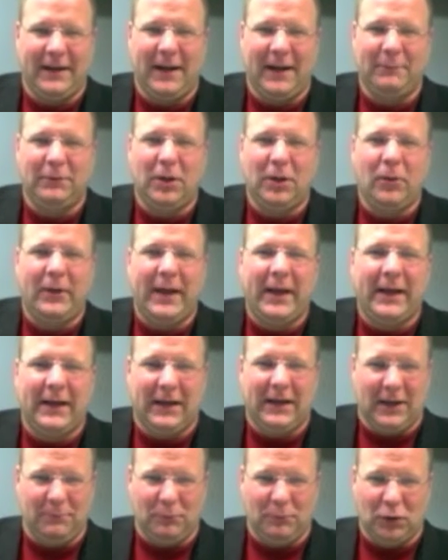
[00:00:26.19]
I'm
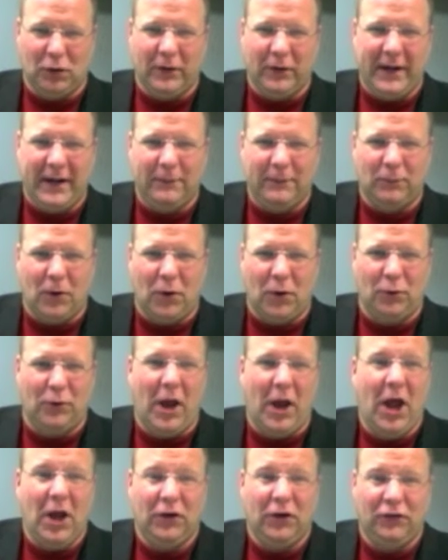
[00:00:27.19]
located on Merle Hay
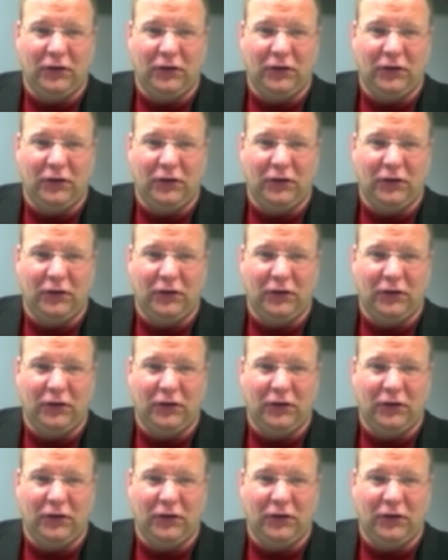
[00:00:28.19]
Road,